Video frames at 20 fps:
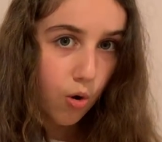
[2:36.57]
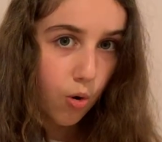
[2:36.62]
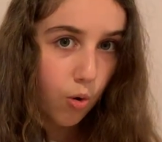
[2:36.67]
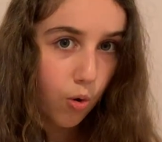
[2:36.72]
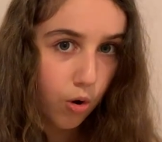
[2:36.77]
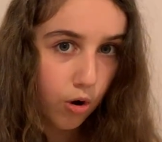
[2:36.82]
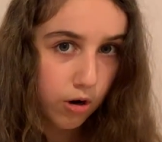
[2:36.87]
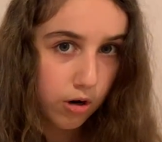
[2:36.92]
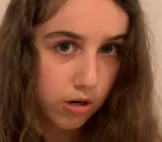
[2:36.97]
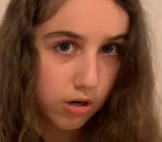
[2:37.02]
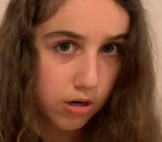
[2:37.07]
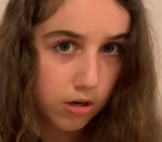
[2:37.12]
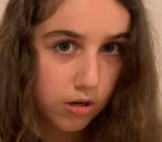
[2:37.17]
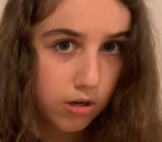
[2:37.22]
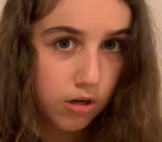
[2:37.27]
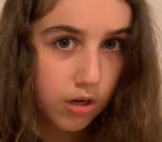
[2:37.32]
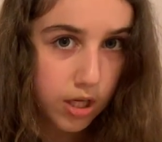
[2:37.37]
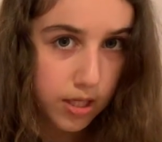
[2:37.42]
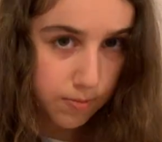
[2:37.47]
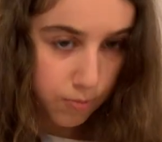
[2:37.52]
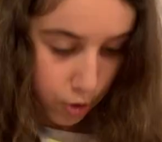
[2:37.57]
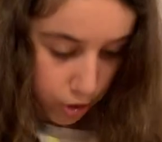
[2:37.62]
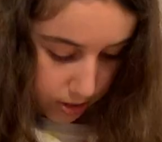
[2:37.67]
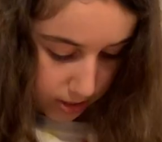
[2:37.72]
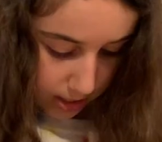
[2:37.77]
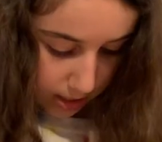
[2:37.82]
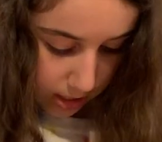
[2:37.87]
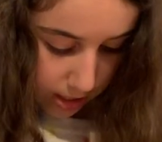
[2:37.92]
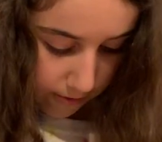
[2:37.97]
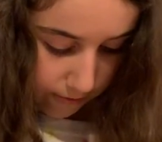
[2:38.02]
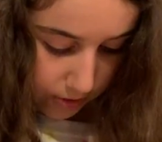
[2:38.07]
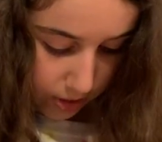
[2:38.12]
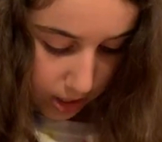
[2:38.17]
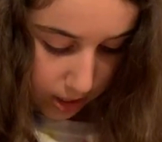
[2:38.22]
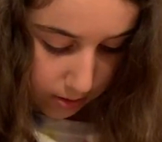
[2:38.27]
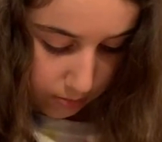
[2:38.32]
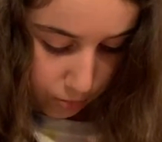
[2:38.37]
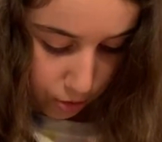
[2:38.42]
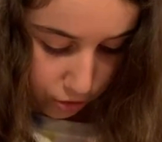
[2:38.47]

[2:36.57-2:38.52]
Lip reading: or a more significant